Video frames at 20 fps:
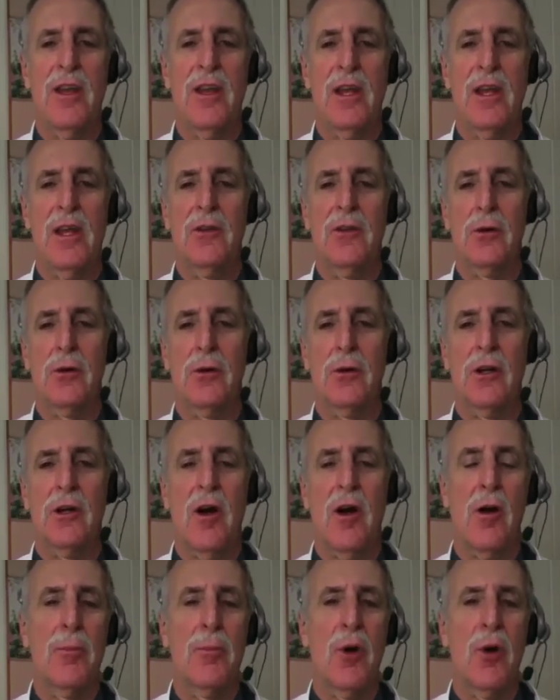
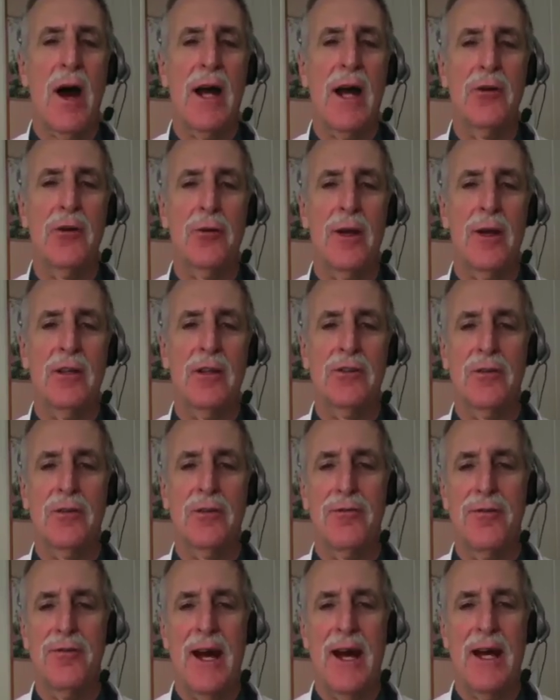proteins or
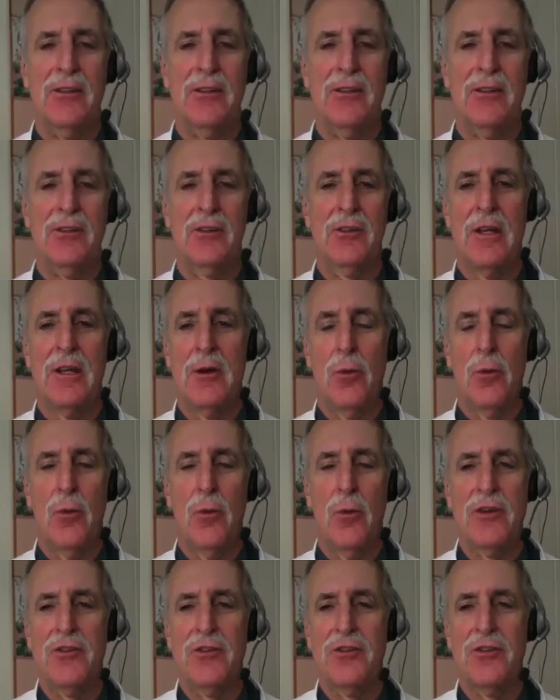carbohydrates and
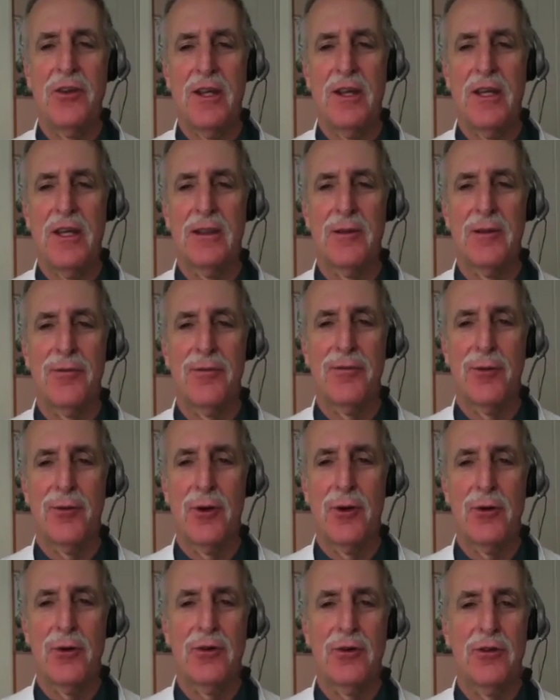fats. When should you
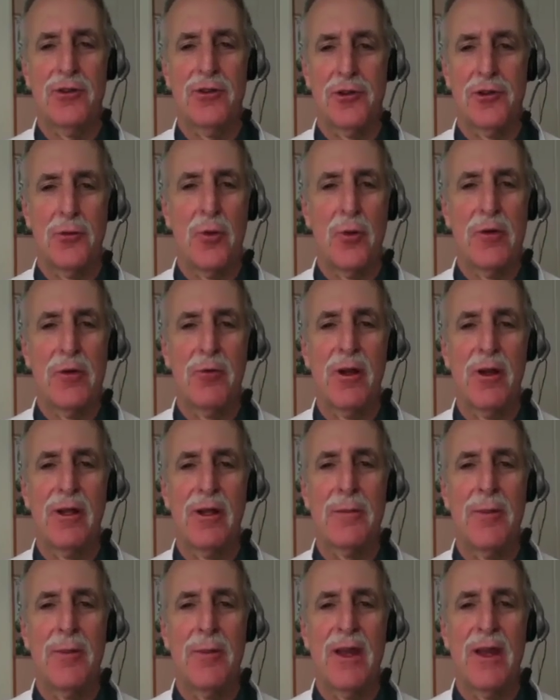eat the fruit?
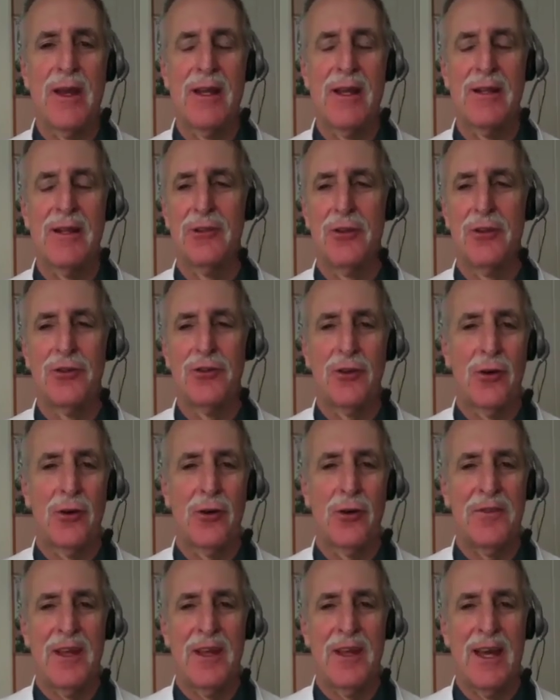Should we really be eating
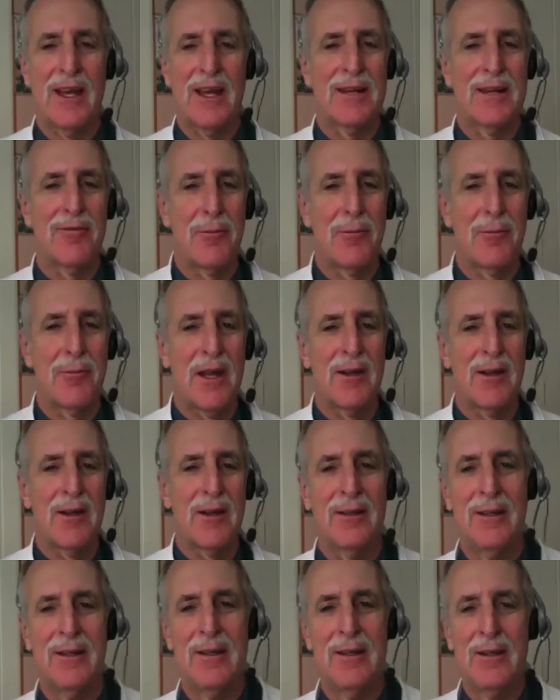dessert at the end
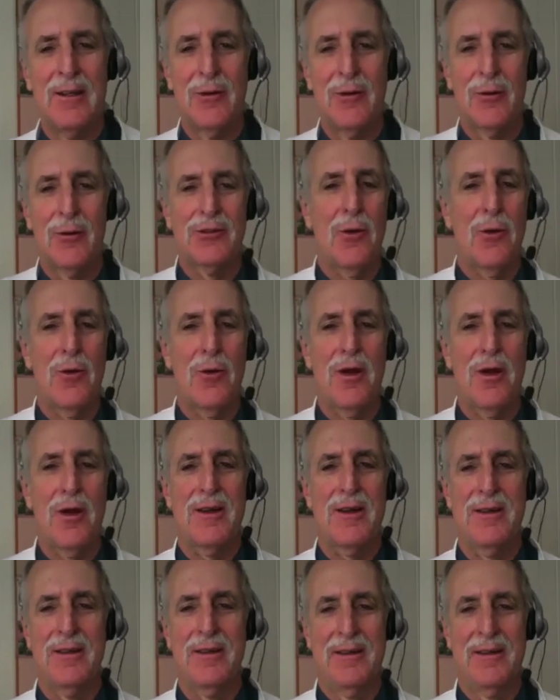of a meal?
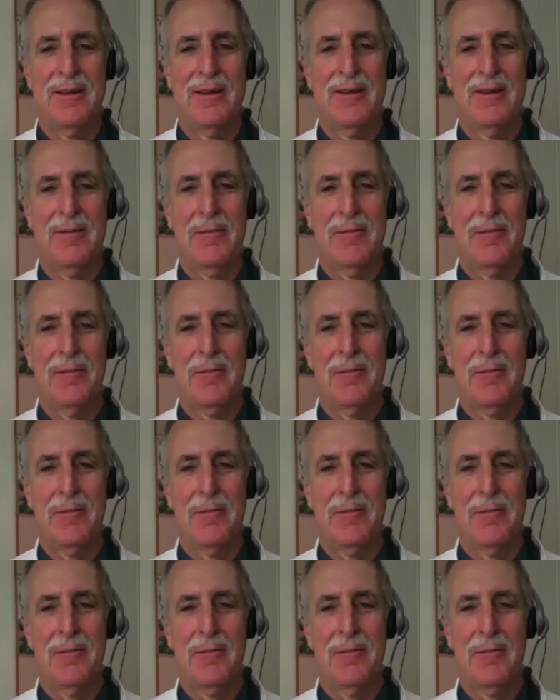What's going on?